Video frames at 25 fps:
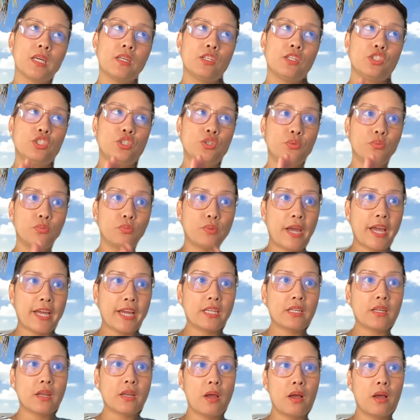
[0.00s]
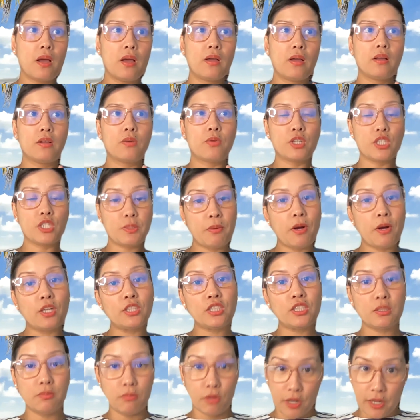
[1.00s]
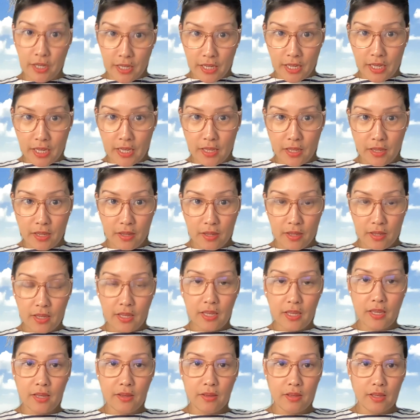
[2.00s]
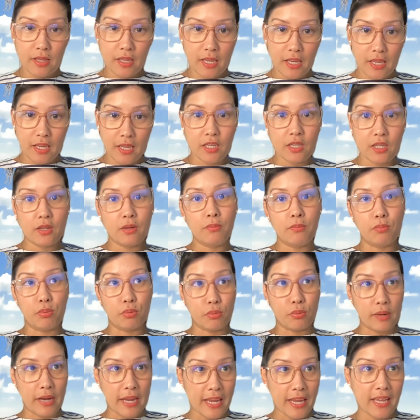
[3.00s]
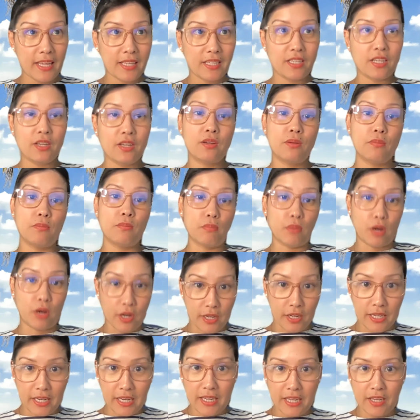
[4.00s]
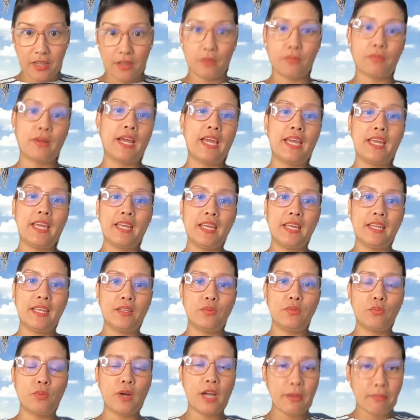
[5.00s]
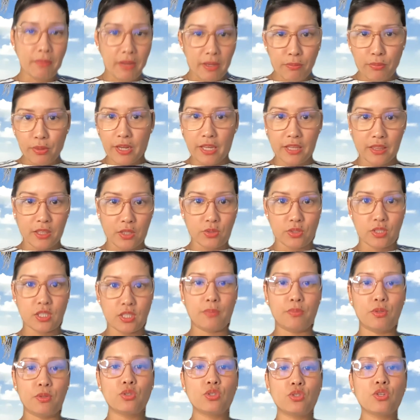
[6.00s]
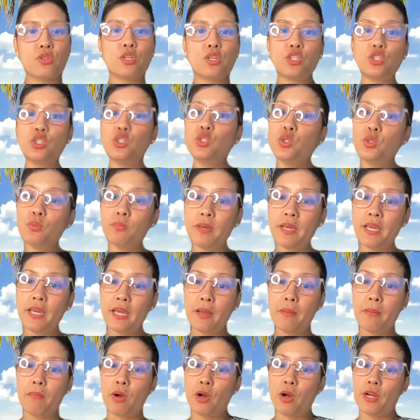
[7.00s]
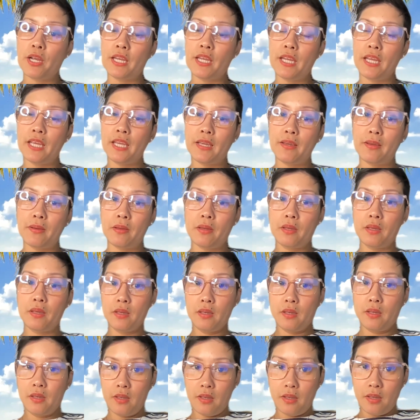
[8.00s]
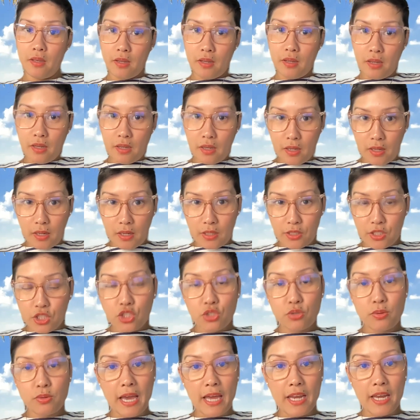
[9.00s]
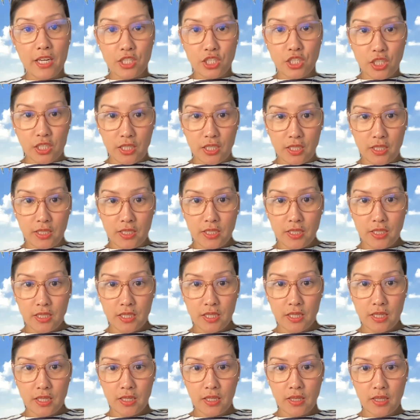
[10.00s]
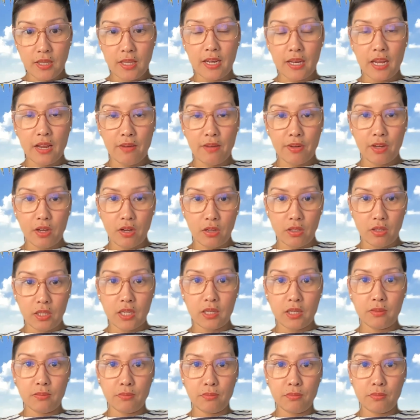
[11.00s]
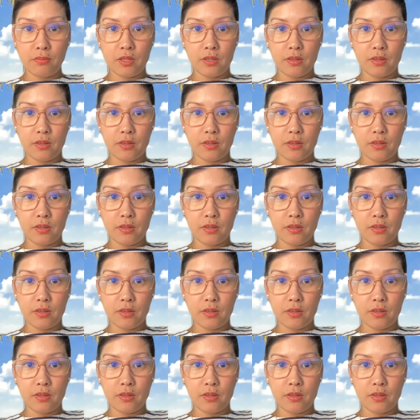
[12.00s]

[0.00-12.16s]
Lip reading: direct response marketing and brand marketing, right? And why am I bringing those up? Those are the two big marketing strategies that every online